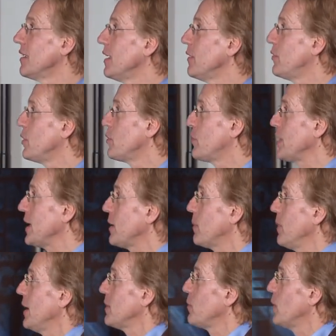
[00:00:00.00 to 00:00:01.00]
if you think
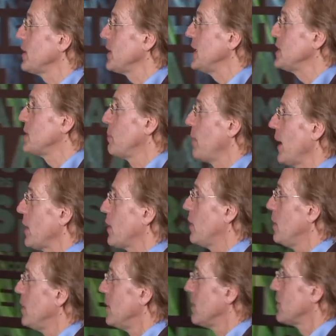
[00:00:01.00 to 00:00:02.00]
about what is a black
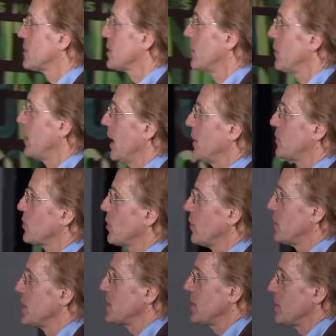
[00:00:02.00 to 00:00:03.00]
hole, so we, I
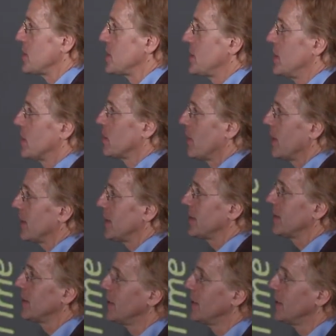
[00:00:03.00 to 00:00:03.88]
drawn this image here, right?